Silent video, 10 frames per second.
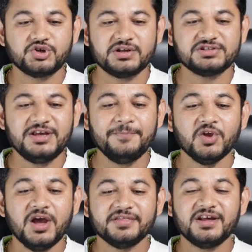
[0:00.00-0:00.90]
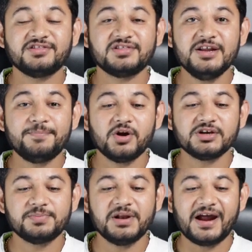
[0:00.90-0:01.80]
So you can see there are three
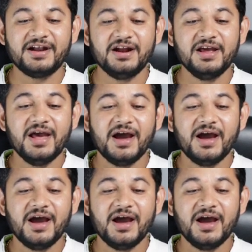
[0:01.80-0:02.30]
products been added,